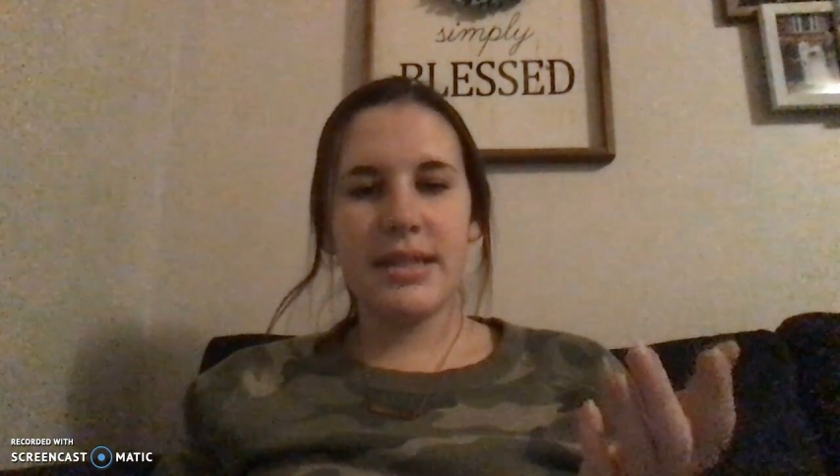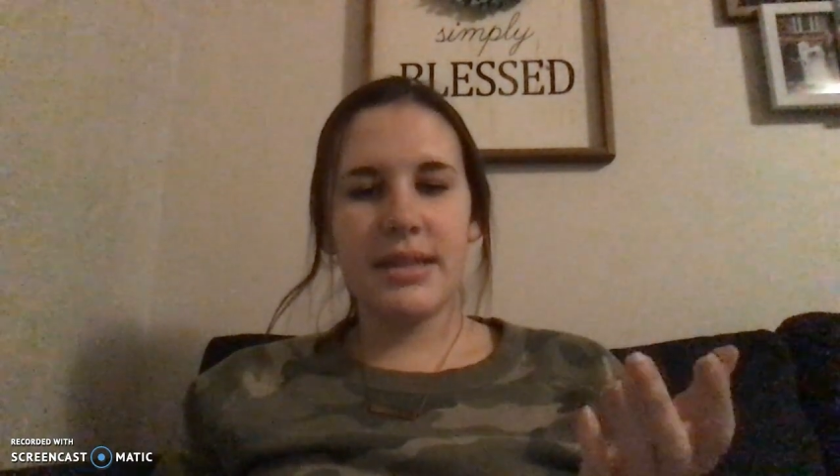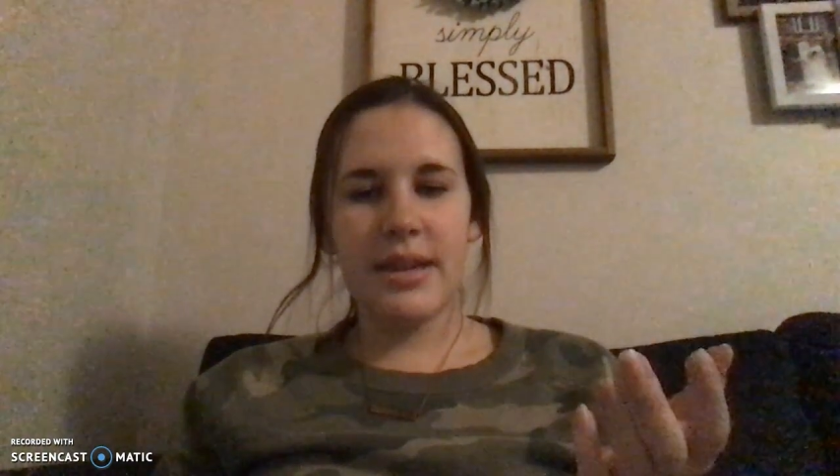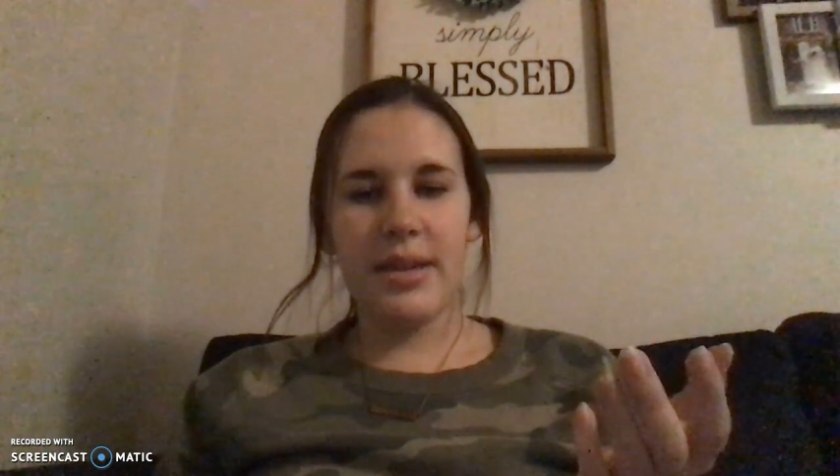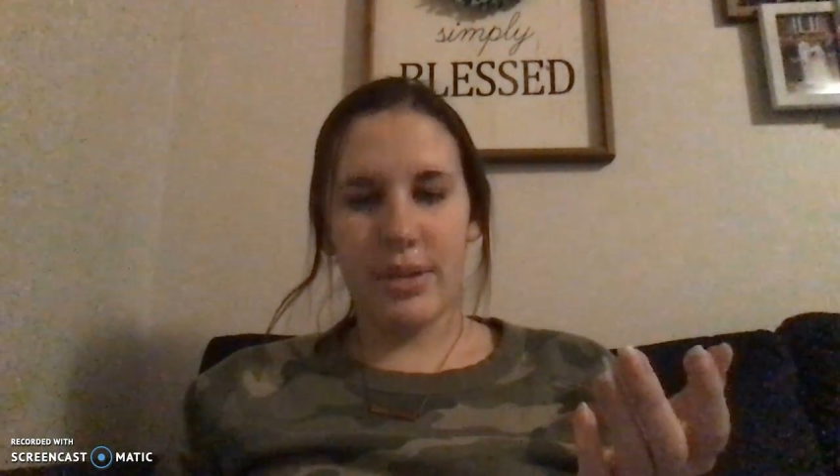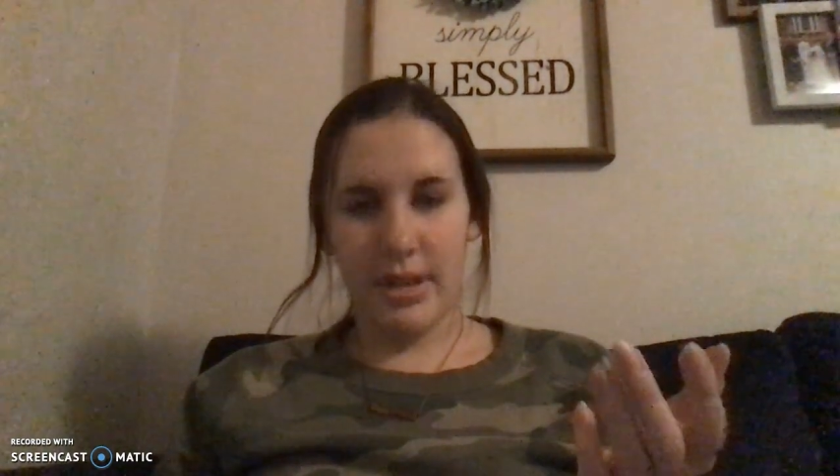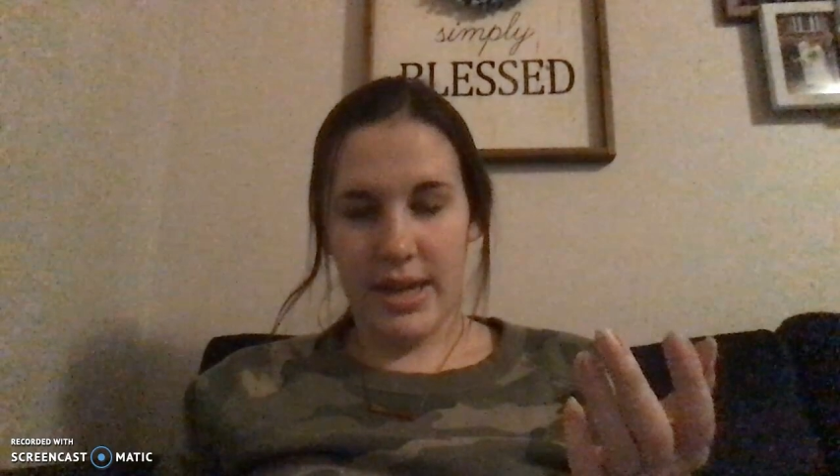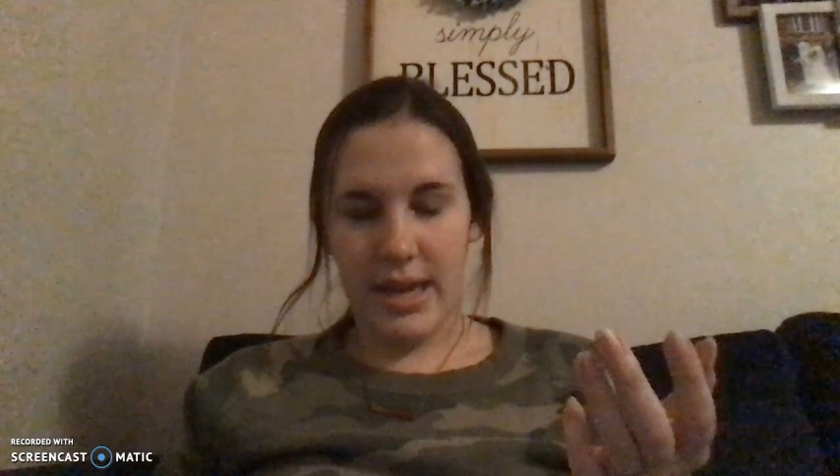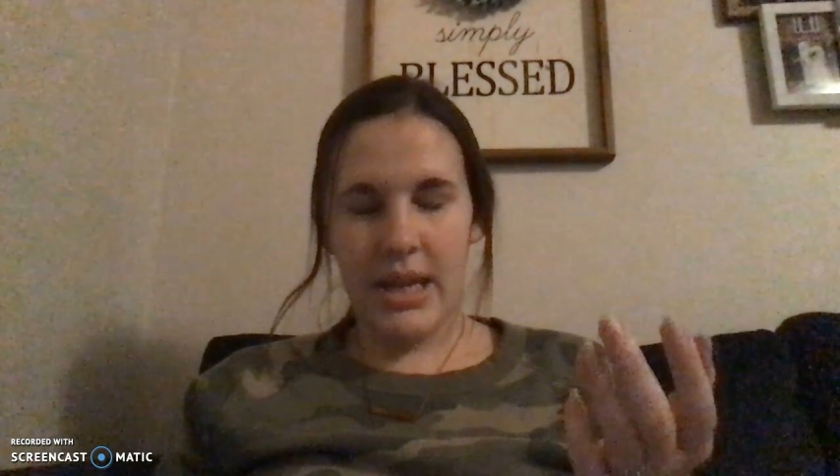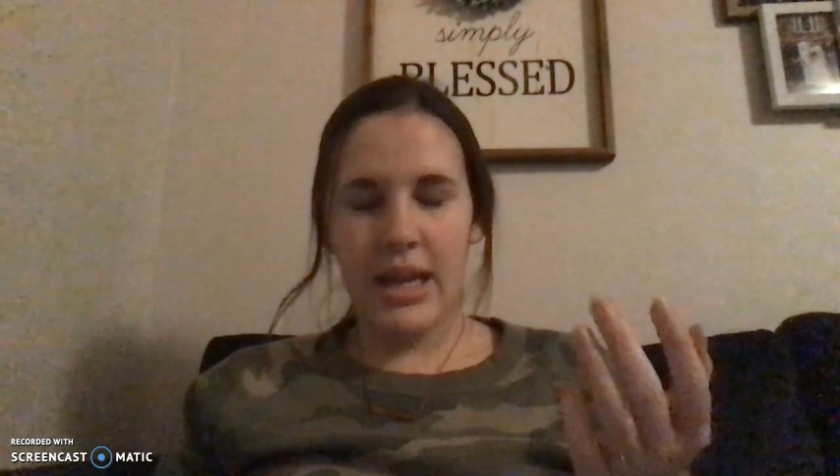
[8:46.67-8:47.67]

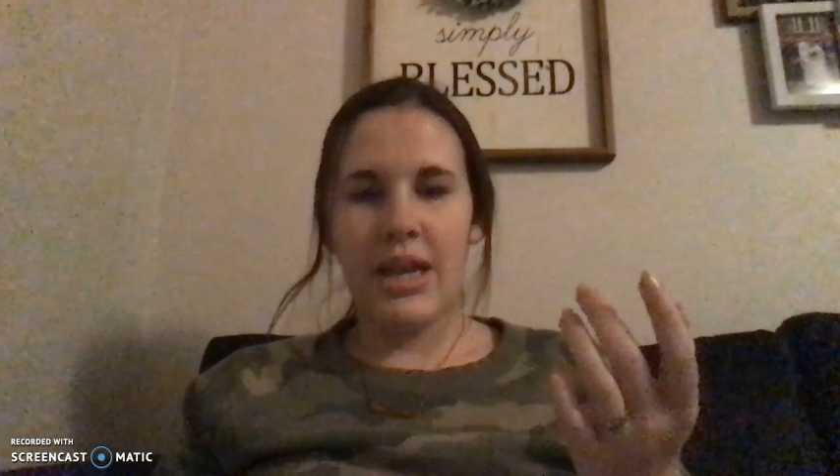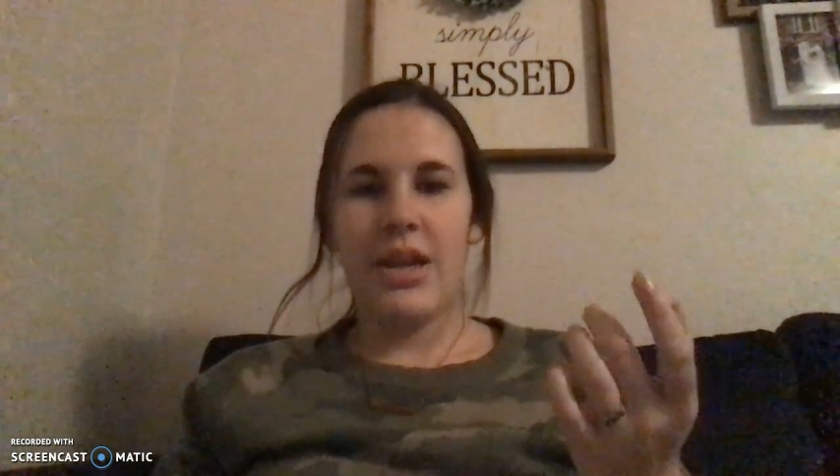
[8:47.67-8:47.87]
sampling,